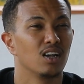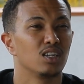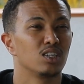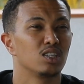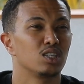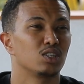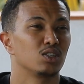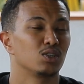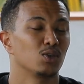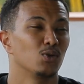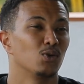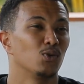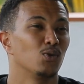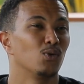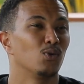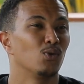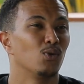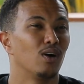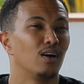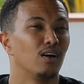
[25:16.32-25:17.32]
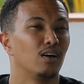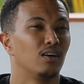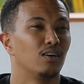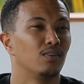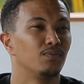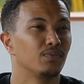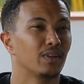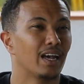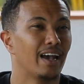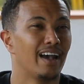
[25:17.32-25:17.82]
So
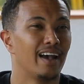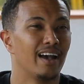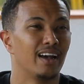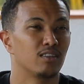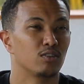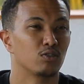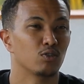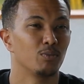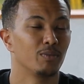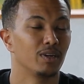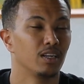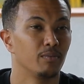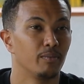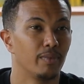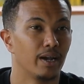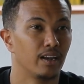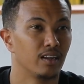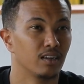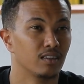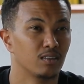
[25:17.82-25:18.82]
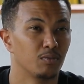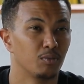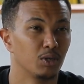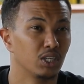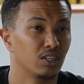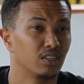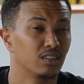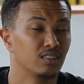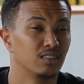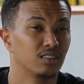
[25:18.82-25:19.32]
I had so many bad
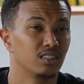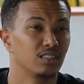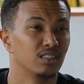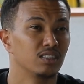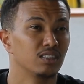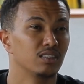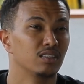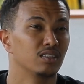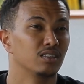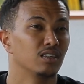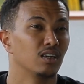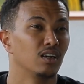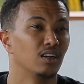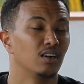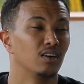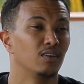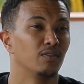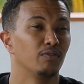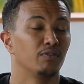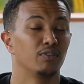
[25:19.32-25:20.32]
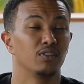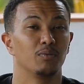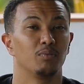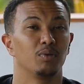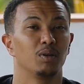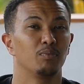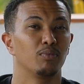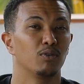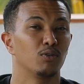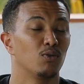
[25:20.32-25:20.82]
experiences. For the
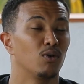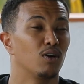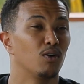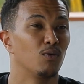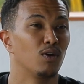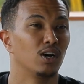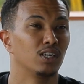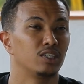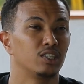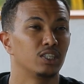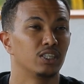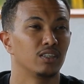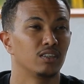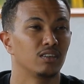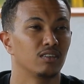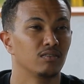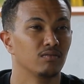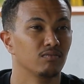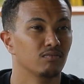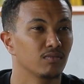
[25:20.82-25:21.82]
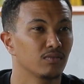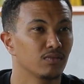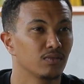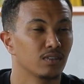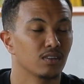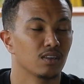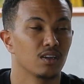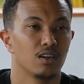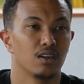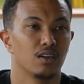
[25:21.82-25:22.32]
people who are watching,
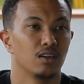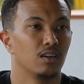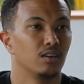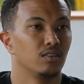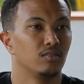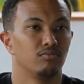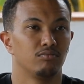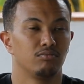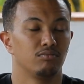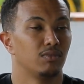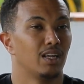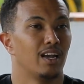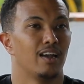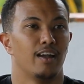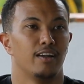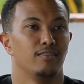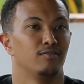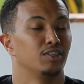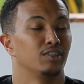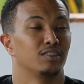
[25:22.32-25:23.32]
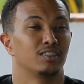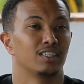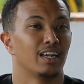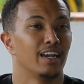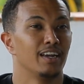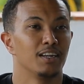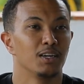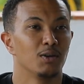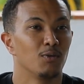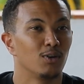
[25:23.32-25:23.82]
just
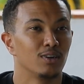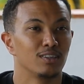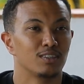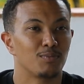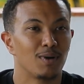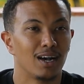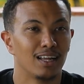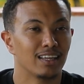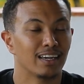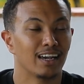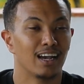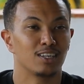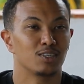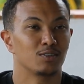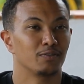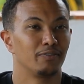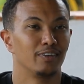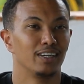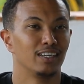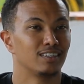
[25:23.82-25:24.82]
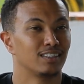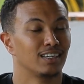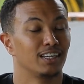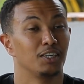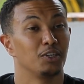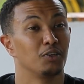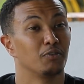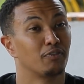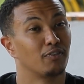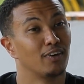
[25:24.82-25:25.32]
anyone smiling at your face
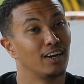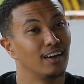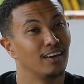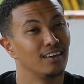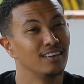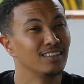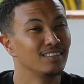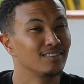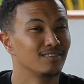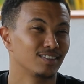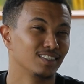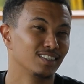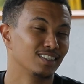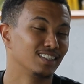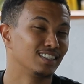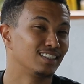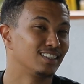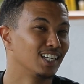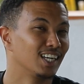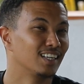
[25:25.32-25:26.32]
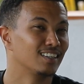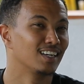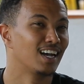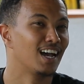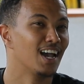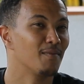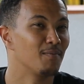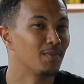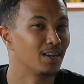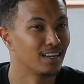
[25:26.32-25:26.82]
ain't your friend. Just take
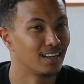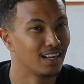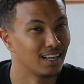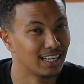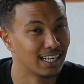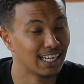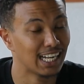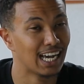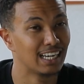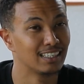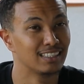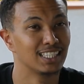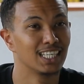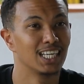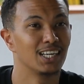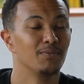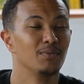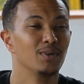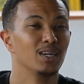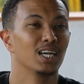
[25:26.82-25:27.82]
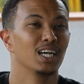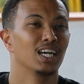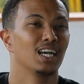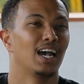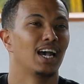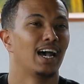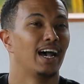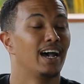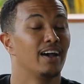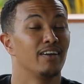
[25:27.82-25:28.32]
time and analyze them.
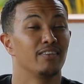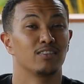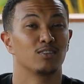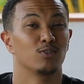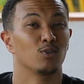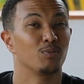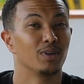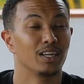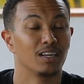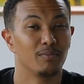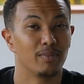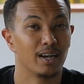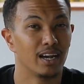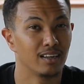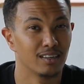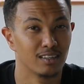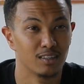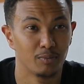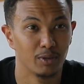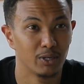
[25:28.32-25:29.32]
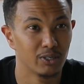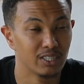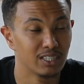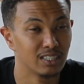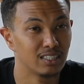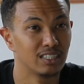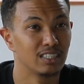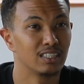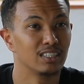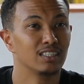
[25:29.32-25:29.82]
I had so many bad
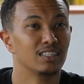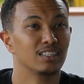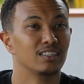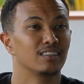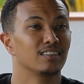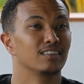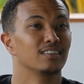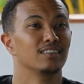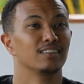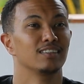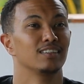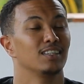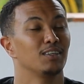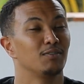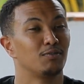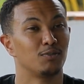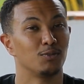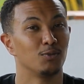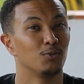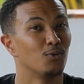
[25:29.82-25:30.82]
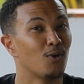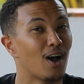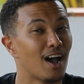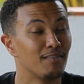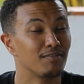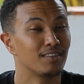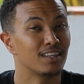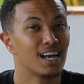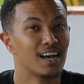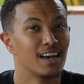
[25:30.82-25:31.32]
experiences. If you
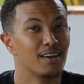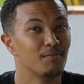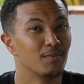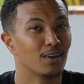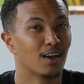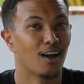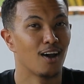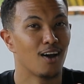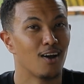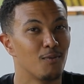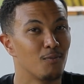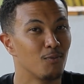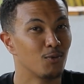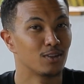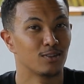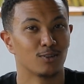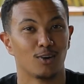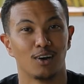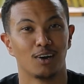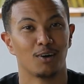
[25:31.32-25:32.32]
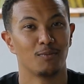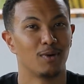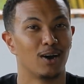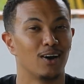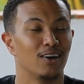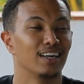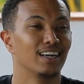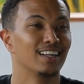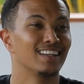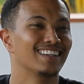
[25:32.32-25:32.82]
have time, come, we talk
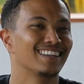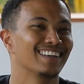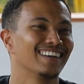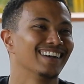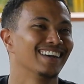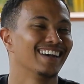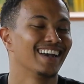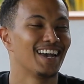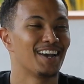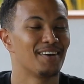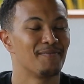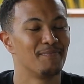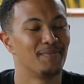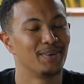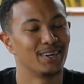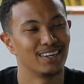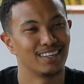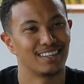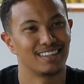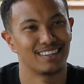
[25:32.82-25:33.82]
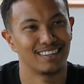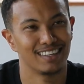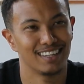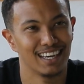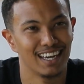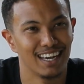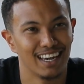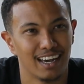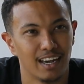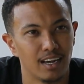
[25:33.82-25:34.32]
about it. But
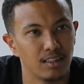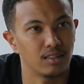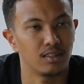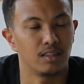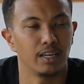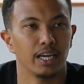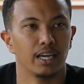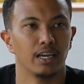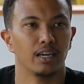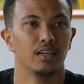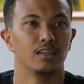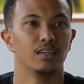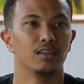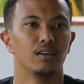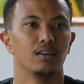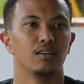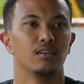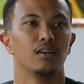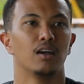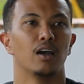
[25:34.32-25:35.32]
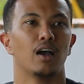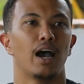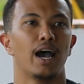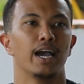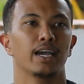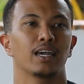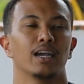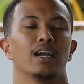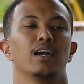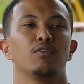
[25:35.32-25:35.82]
yeah,
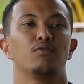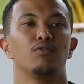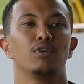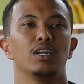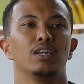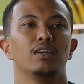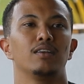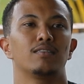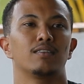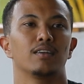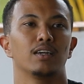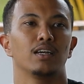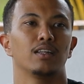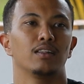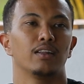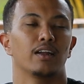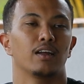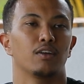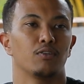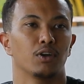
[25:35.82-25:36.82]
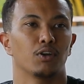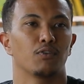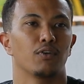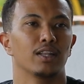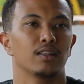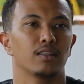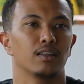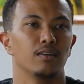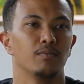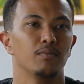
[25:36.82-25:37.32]
I can't really say that I
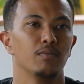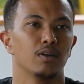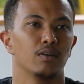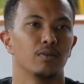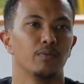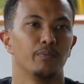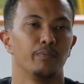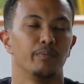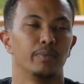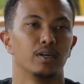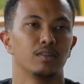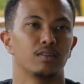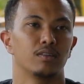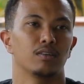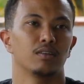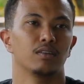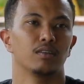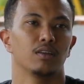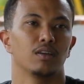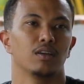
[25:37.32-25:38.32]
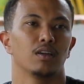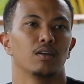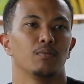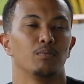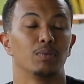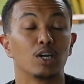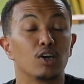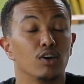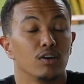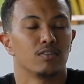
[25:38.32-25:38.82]
regret them, but
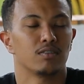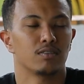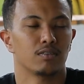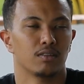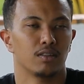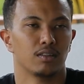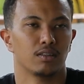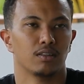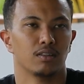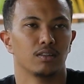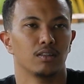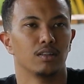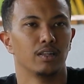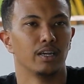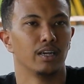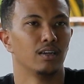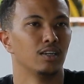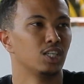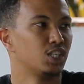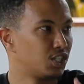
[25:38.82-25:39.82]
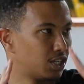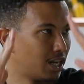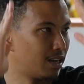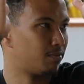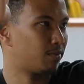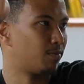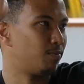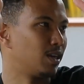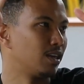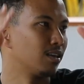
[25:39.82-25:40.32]
because they
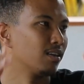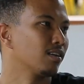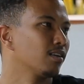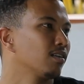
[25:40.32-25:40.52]
shaped me